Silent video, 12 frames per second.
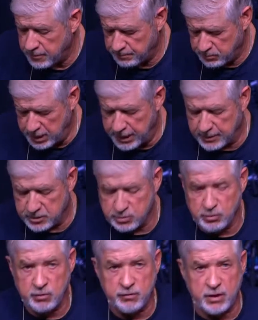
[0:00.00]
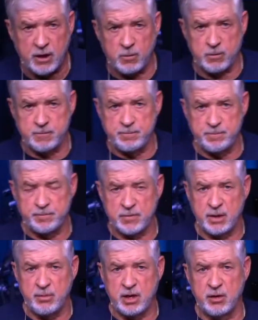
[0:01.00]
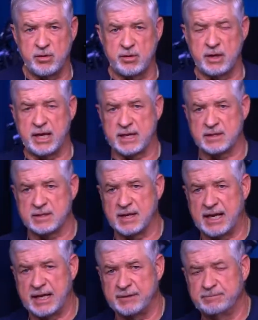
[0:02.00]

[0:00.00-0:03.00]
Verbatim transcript: Now, let's move forward. Let me go to the next slide.